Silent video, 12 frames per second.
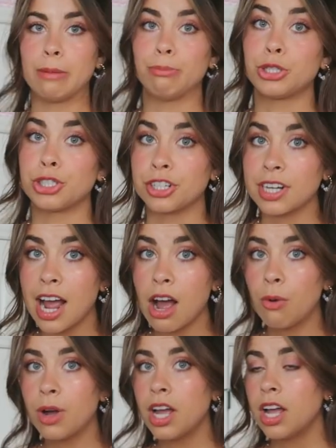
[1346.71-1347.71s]
temperature
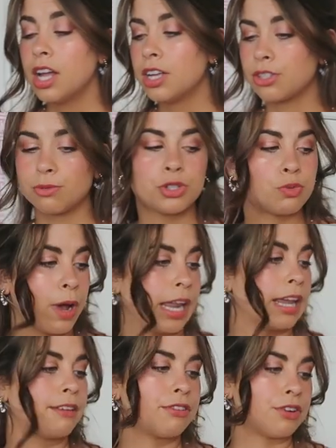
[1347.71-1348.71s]
now. So I'm just
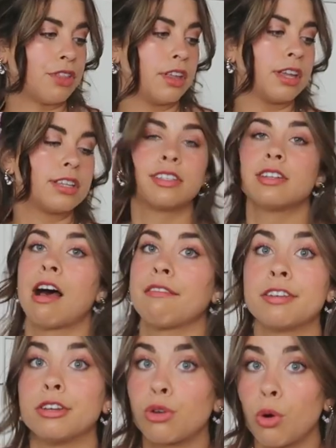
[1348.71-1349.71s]
waiting for it to not feel